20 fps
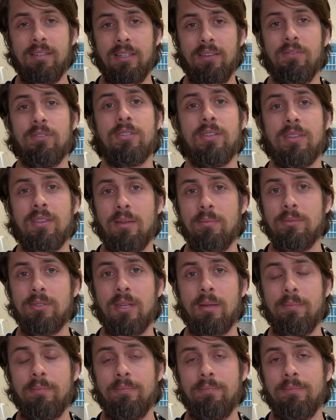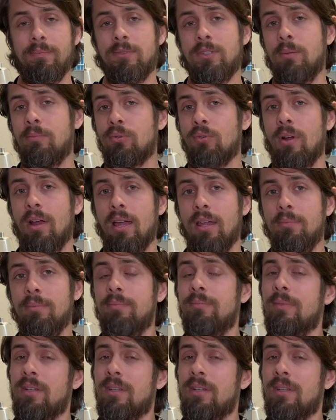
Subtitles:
give us a thumbs up, subscribe,